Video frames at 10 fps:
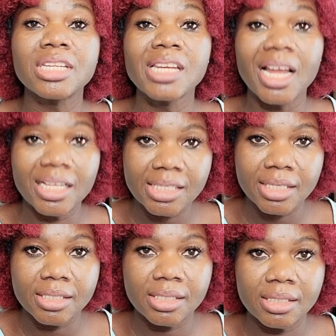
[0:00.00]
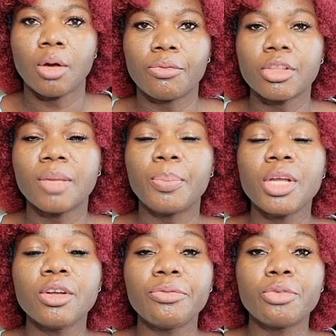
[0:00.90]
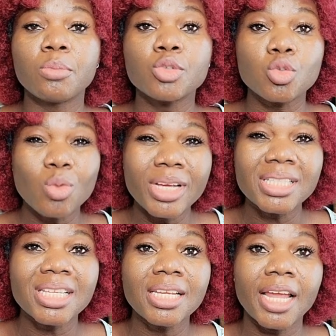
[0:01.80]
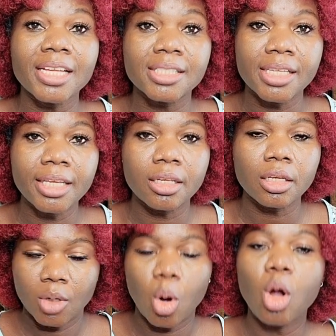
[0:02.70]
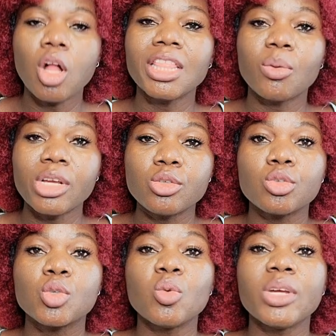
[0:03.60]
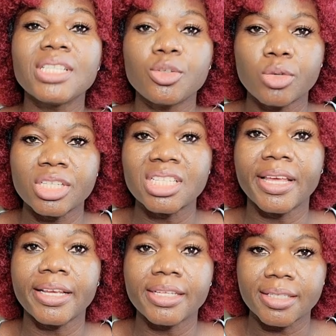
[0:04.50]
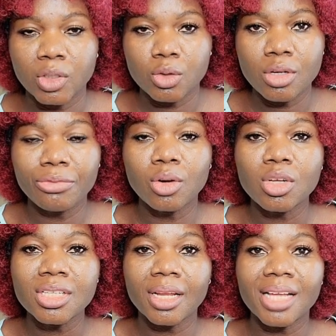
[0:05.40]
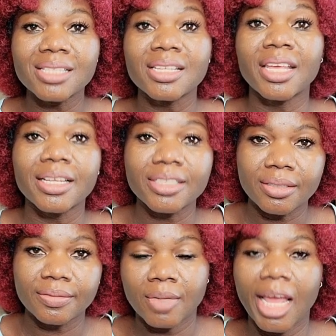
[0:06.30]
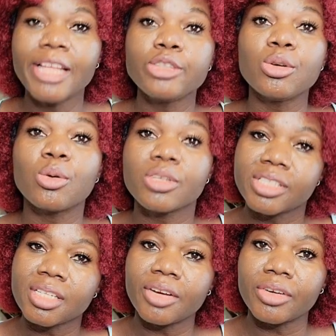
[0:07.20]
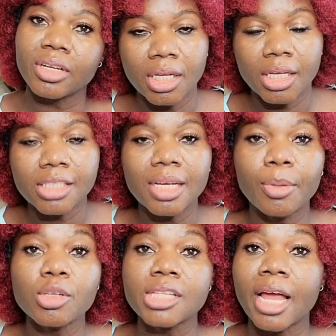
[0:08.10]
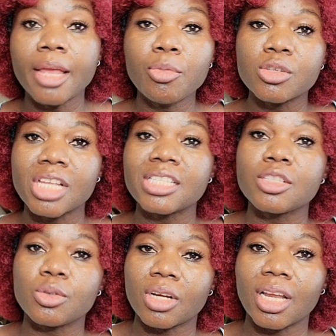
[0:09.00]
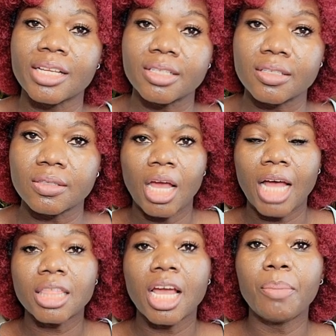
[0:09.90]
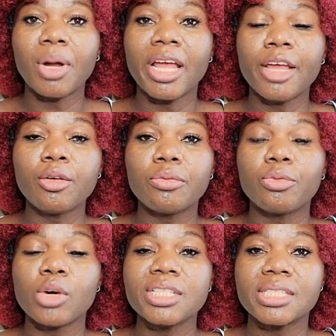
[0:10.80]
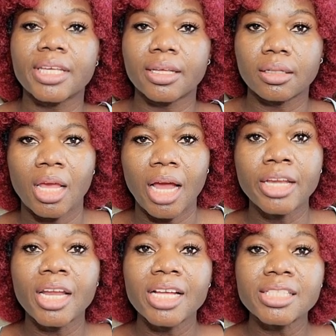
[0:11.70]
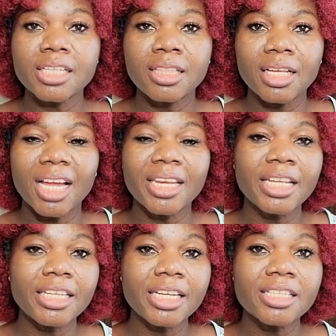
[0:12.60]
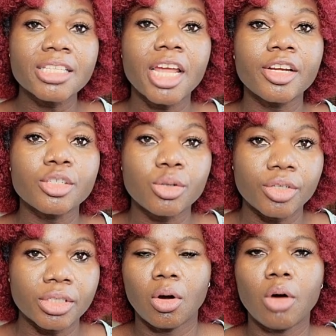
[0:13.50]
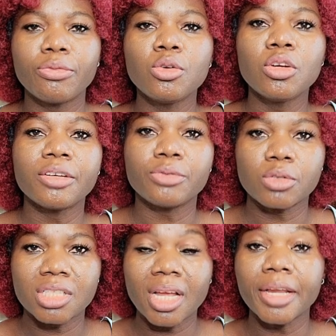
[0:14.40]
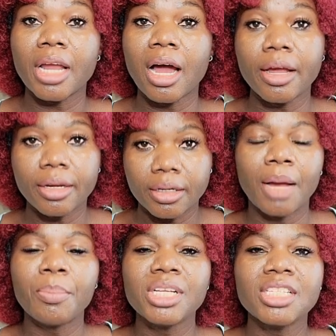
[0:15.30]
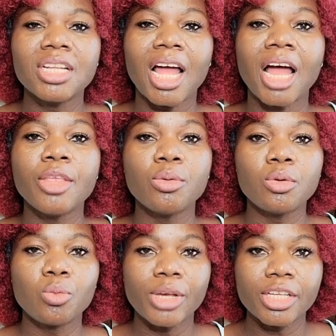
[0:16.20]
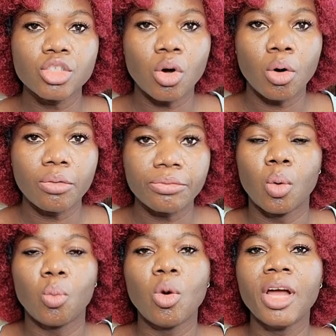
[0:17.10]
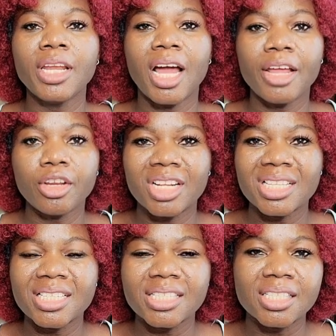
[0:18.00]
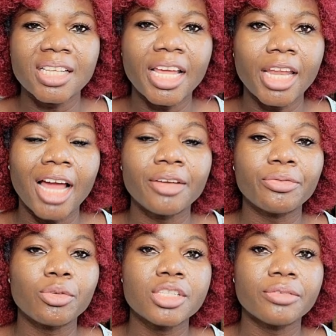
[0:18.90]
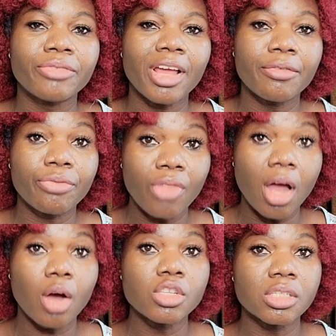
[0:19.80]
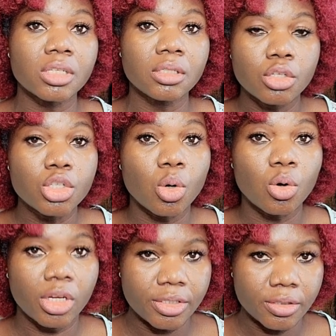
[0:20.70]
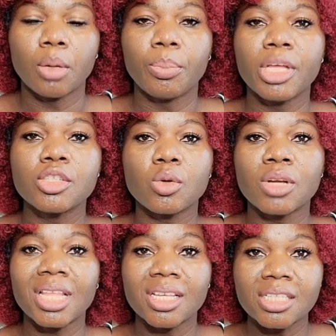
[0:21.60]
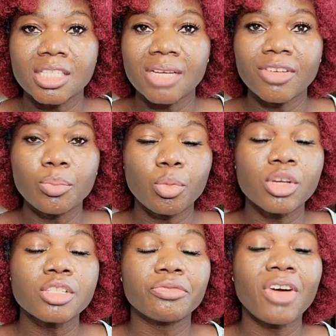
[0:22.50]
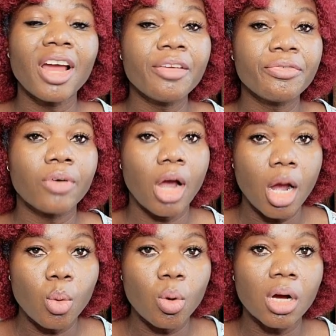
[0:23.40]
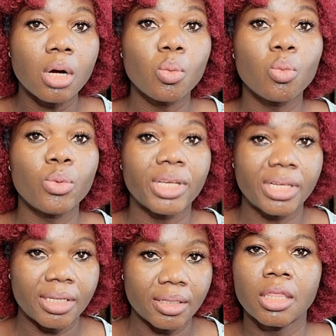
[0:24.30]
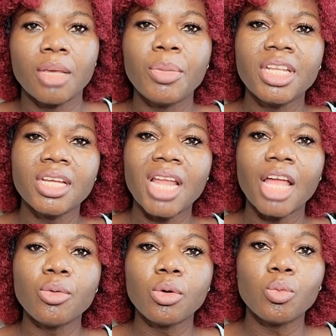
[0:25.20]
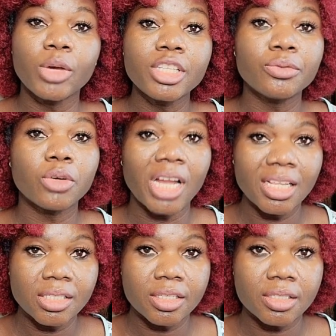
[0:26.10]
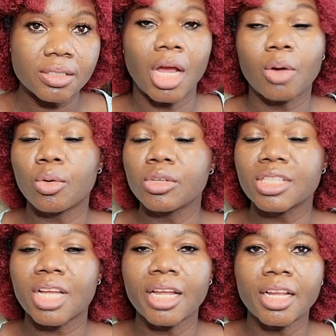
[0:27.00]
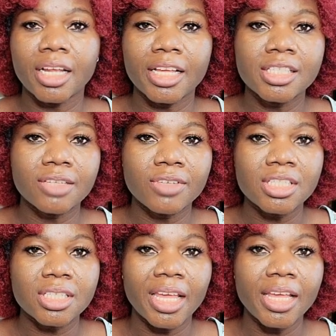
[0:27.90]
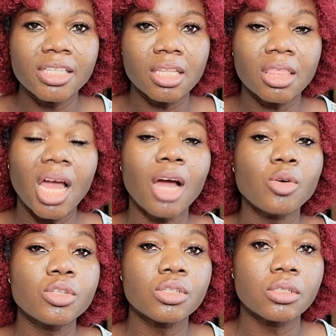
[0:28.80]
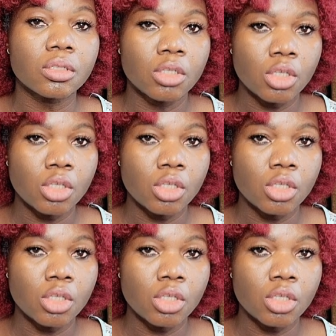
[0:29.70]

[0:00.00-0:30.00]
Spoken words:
nurses for the period from 2019 all the way to 2028. So if you're not a nurse yet and you're considering, it's about time you started your classes. At the upper end of wage scale, a nurse in the Canadian territory of Nunavut can earn a median annual wage of $169,045 based on a 37.5-hour week. The median annual wage for nurses across Canada is $78,000